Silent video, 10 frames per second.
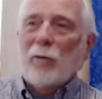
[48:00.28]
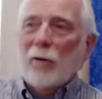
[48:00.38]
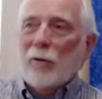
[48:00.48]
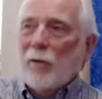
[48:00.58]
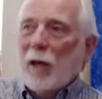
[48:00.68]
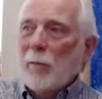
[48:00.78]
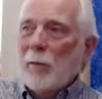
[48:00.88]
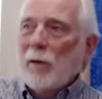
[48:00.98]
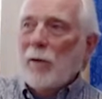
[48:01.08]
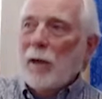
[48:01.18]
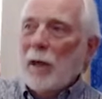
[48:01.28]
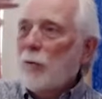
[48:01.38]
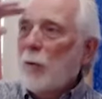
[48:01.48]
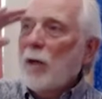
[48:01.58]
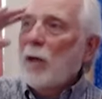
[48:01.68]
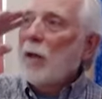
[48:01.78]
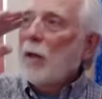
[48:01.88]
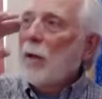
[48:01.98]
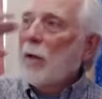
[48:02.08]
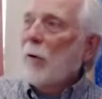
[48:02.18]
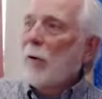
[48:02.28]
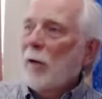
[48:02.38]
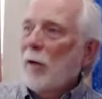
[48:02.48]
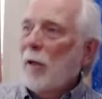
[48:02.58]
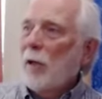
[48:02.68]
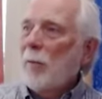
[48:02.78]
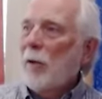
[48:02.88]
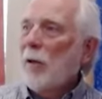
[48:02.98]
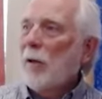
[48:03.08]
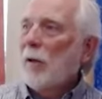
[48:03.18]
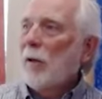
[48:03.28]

for an assignment in the last week? Here, anybody?